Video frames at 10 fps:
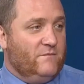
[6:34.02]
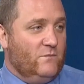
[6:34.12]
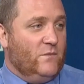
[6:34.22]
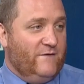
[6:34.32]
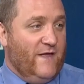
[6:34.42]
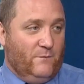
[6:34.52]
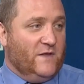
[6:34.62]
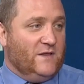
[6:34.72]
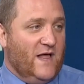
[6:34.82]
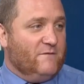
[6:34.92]
we've
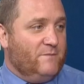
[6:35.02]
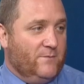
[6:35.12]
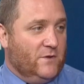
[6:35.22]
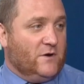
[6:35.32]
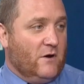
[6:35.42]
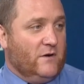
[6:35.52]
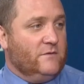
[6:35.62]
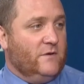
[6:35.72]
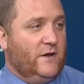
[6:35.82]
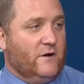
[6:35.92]
helped a lot of people in our
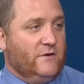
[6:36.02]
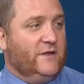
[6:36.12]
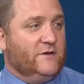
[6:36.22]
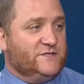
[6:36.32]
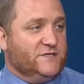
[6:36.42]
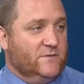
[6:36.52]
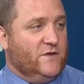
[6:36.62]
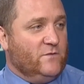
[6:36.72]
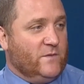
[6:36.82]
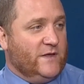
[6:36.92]

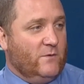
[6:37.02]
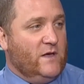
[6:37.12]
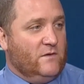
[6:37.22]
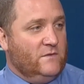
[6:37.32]
ecosystem do really well.